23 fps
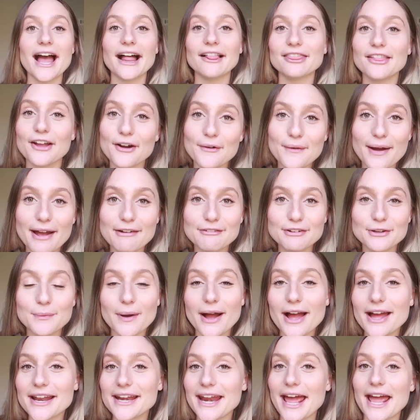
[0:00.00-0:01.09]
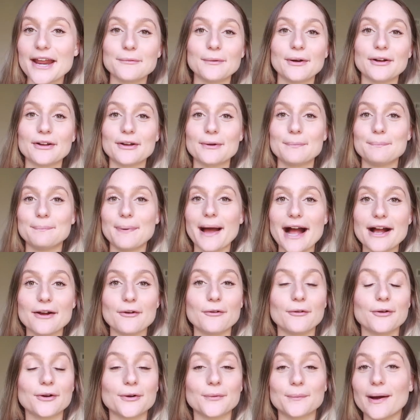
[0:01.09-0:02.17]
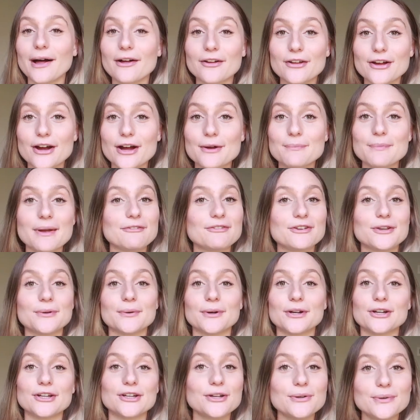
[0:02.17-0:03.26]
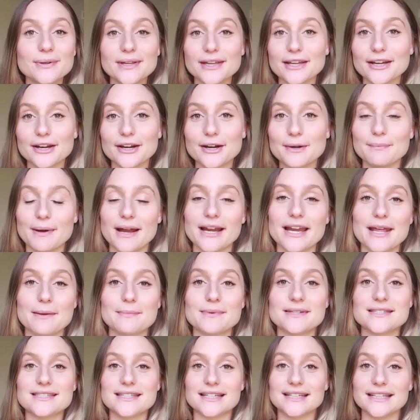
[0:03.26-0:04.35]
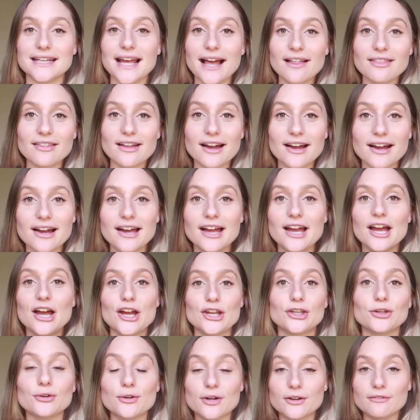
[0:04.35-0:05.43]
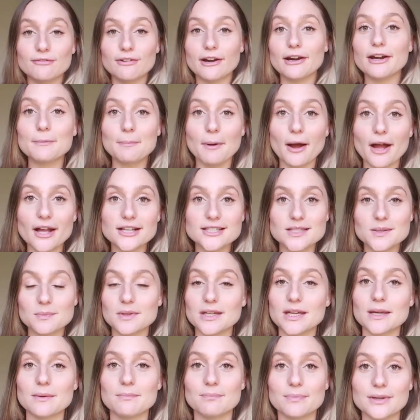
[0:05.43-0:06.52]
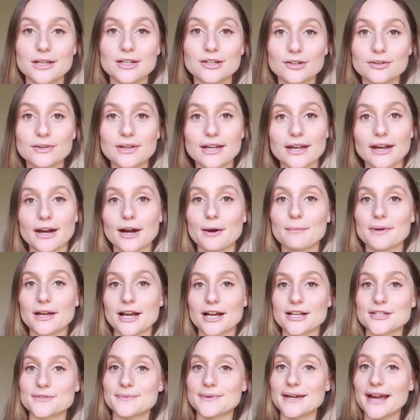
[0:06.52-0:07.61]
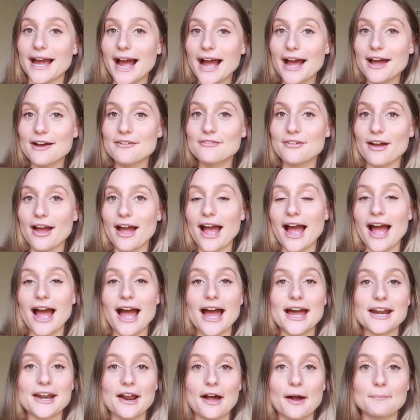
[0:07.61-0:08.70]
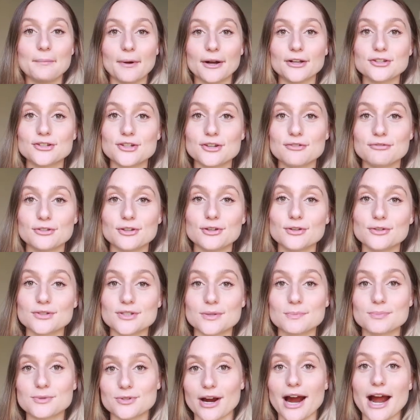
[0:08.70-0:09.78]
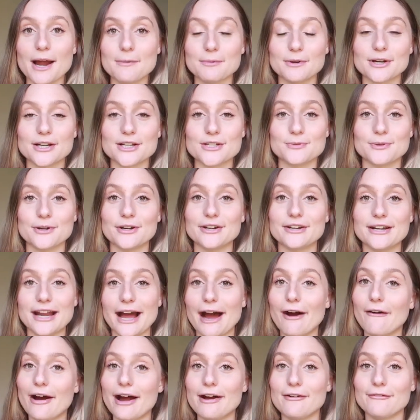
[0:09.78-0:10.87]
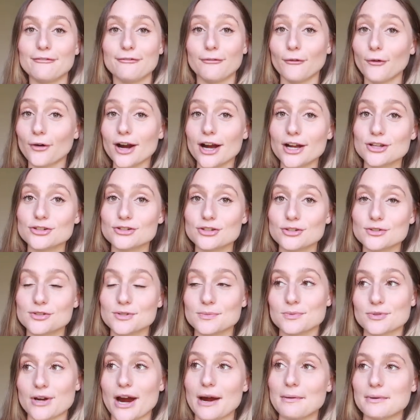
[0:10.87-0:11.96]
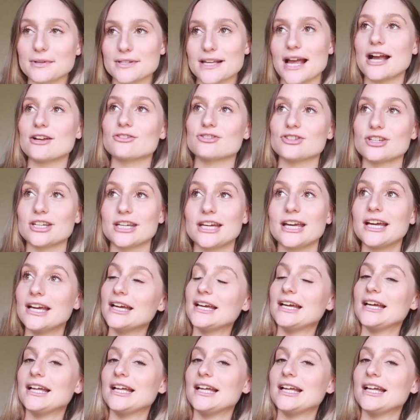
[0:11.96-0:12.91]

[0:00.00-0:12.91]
Hello everyone and welcome back, or welcome if you are new here. My name is Daniela. You could very possibly be new here because we have had a bunch of new subscribers. We are now at 400 subscribers. Actually,